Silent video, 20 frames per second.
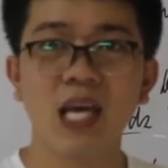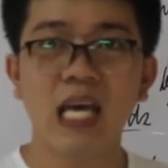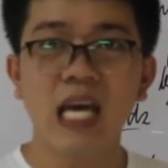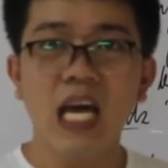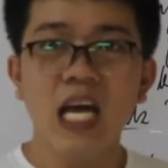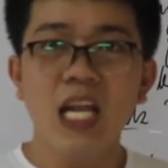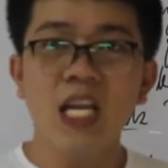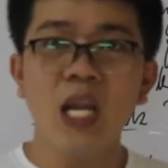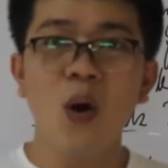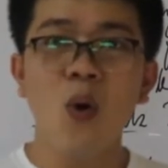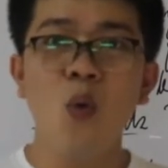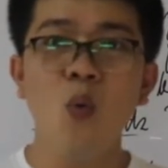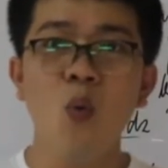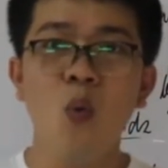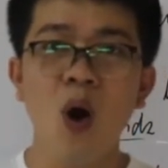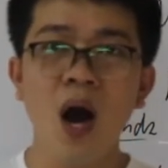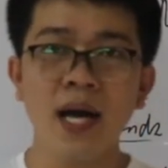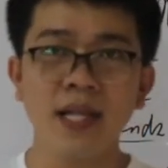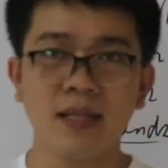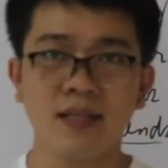Now,
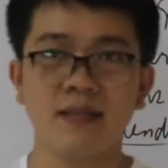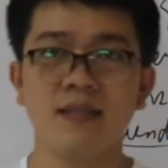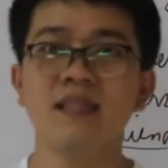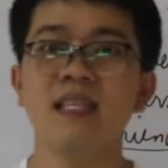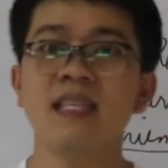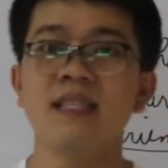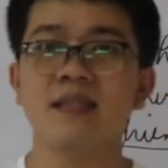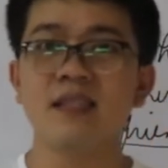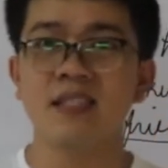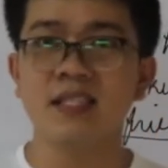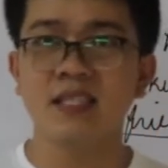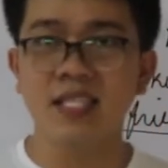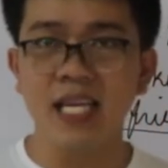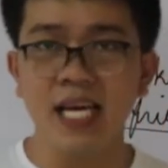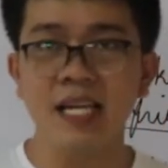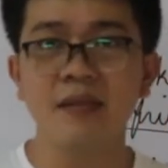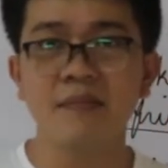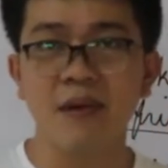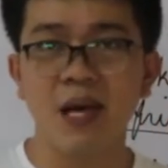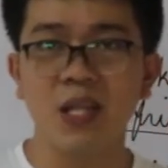what is the
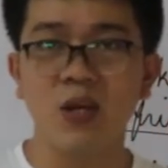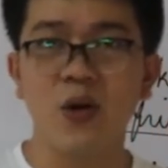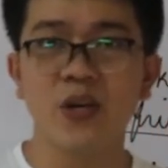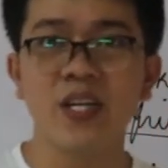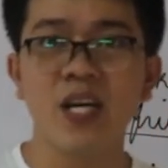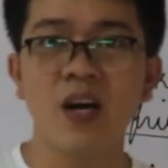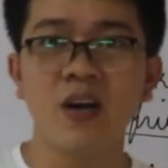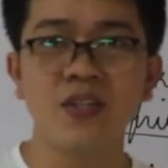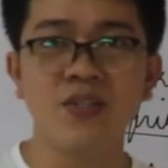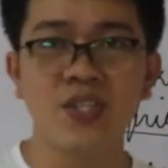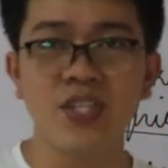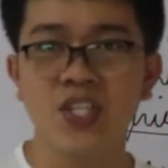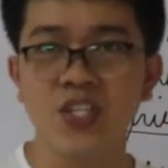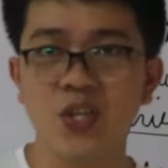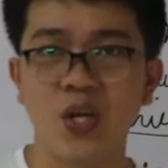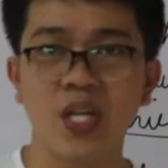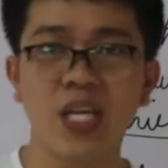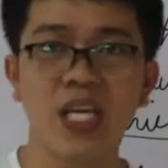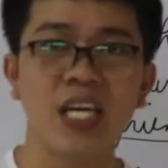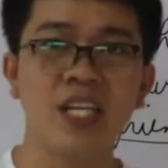statement or the
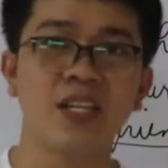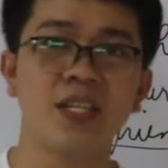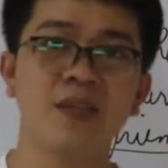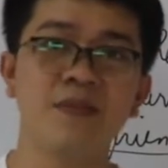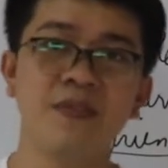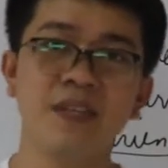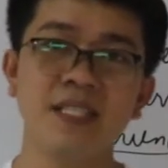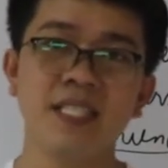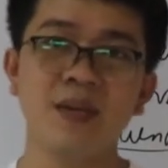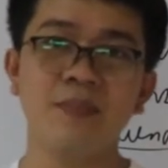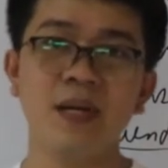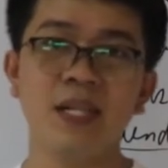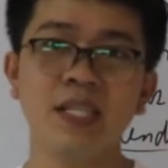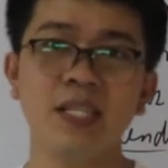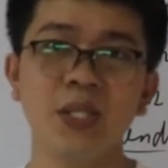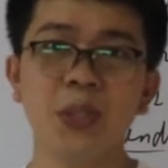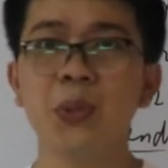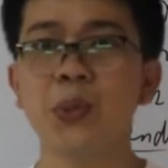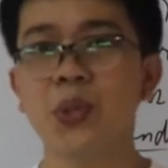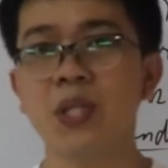condition in the
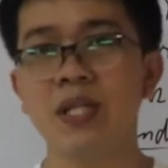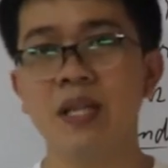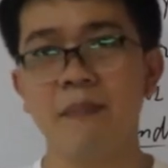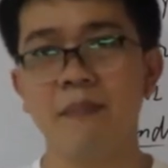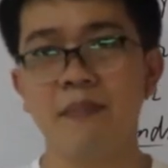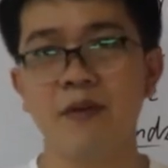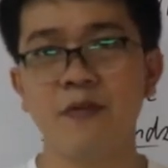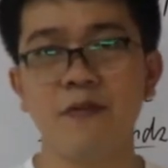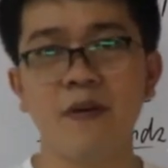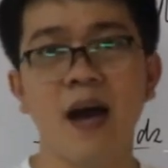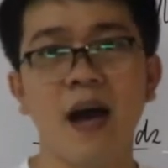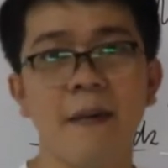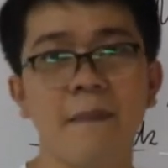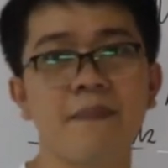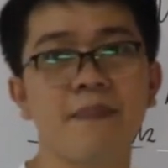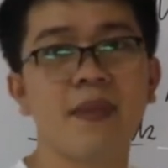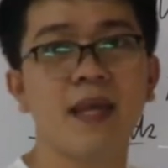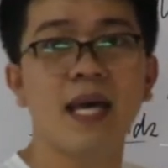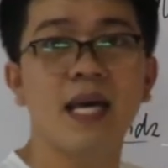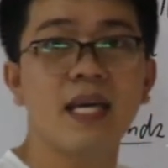divisibility rule number 5?
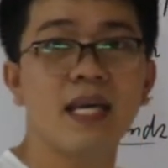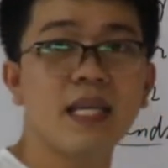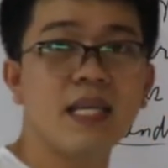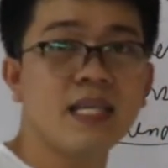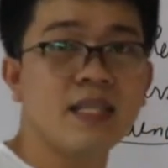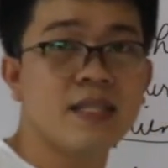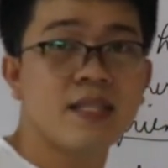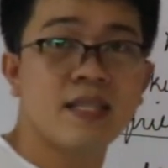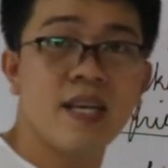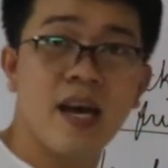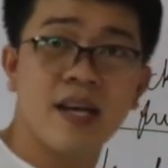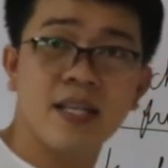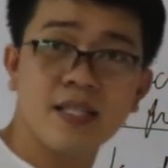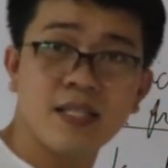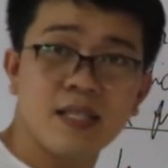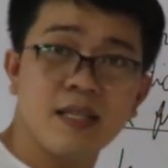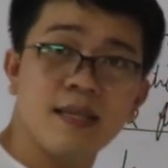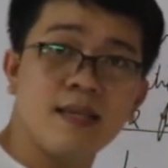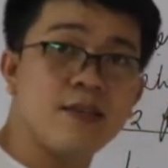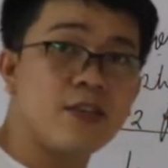It
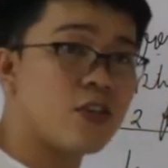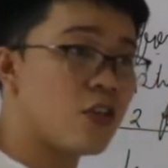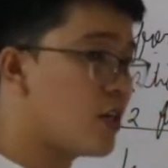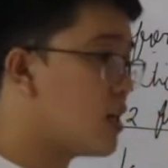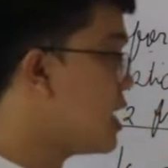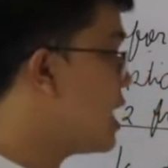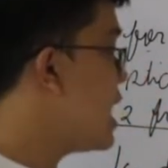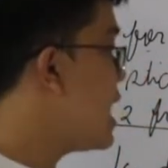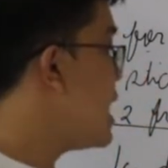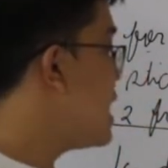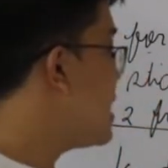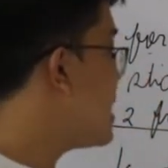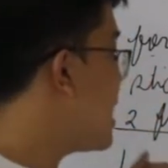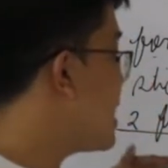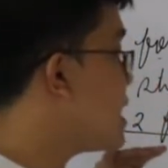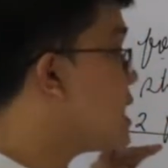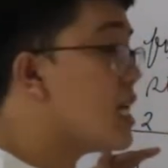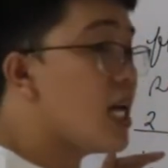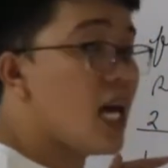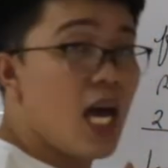says here
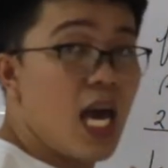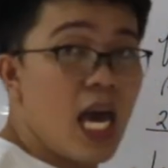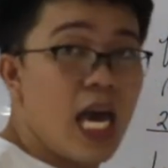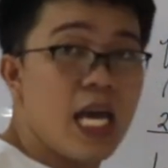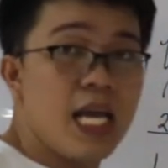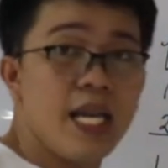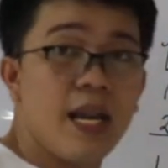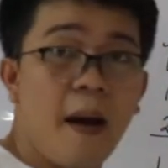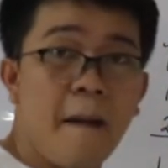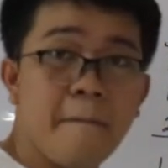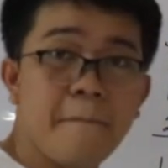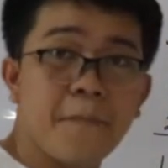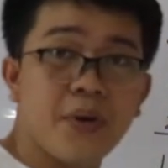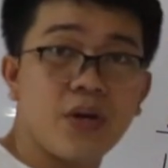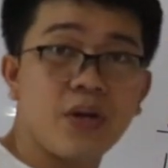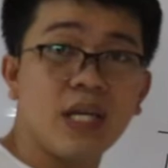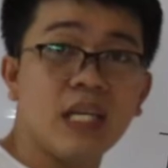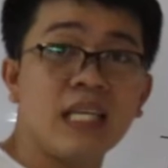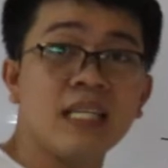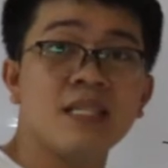that a number
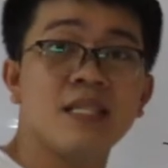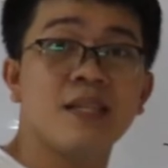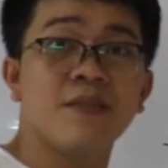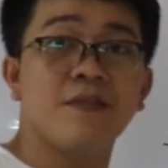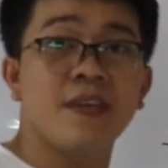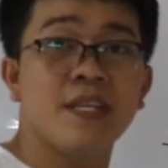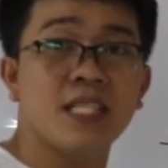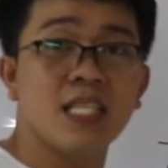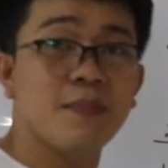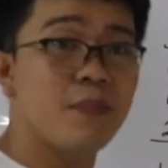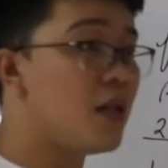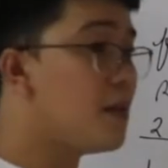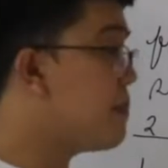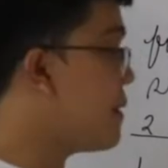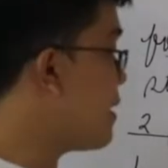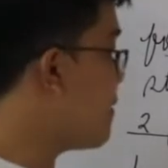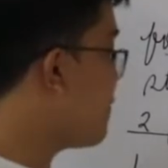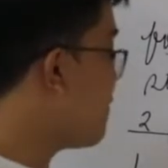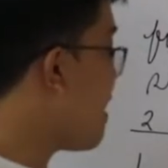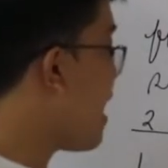is divisible by
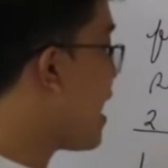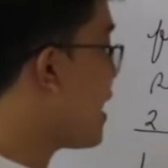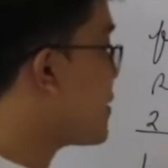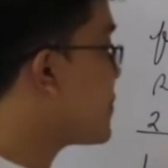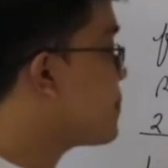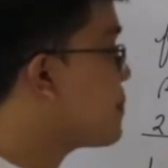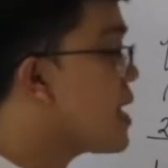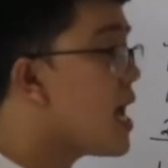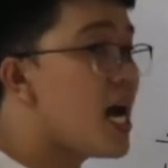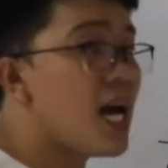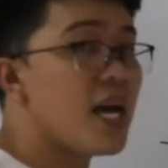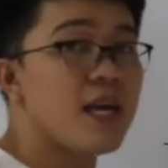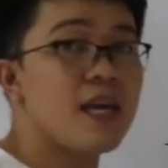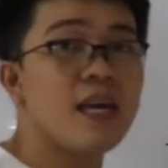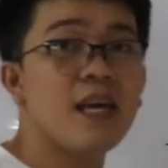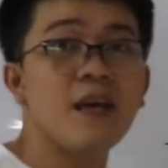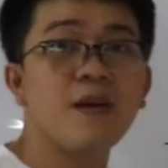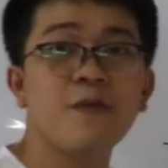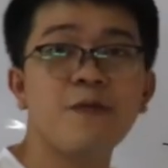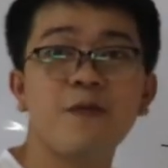5
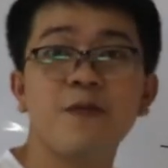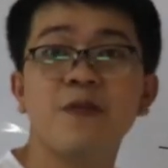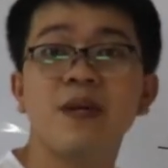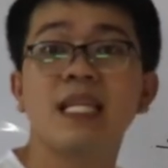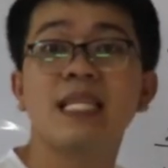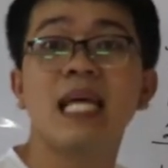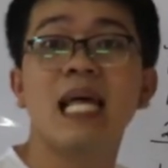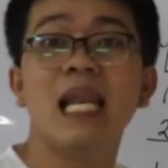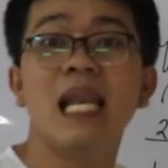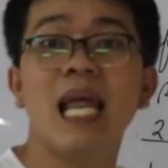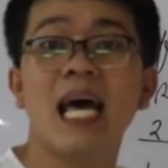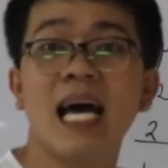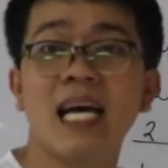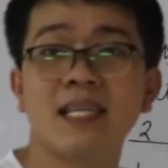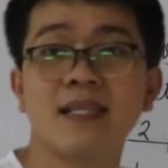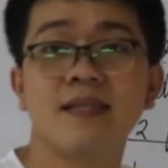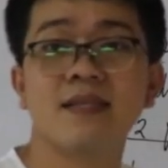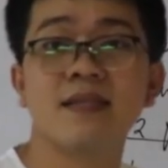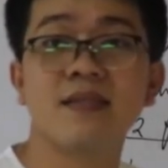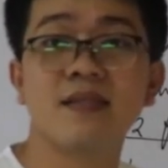if the
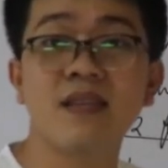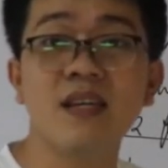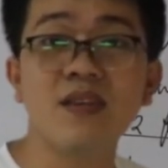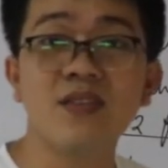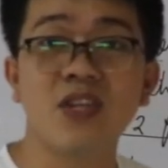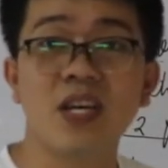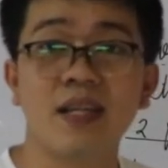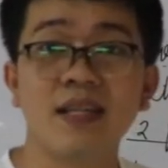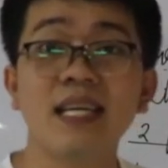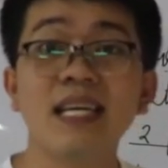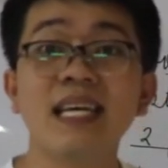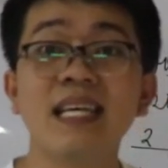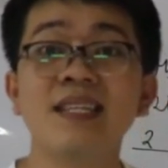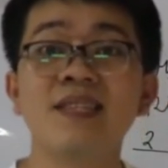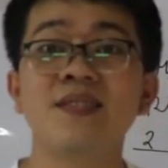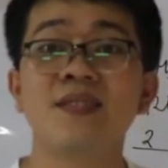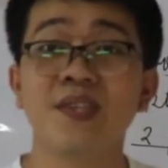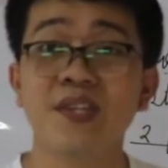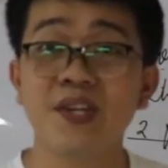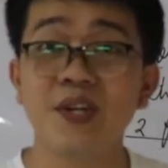last digit is
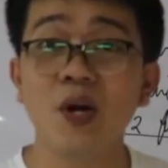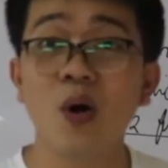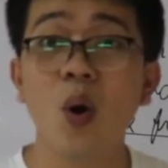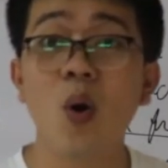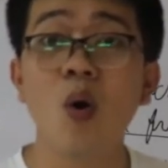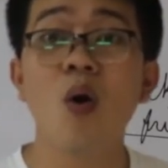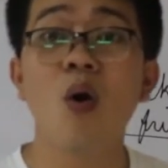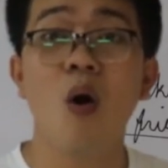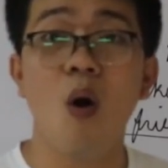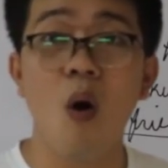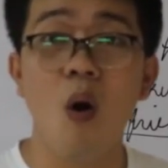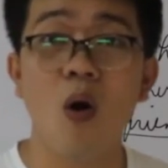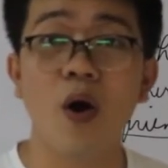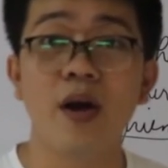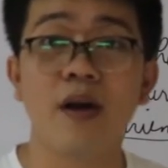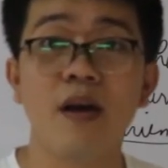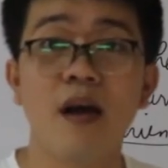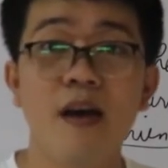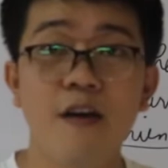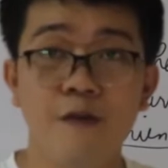0
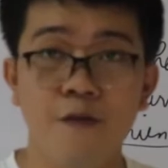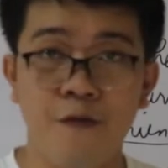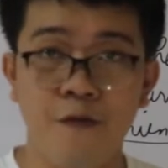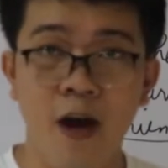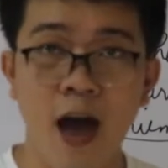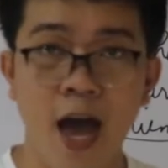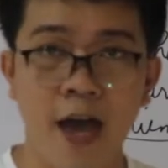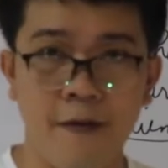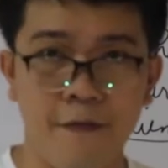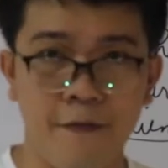or 5.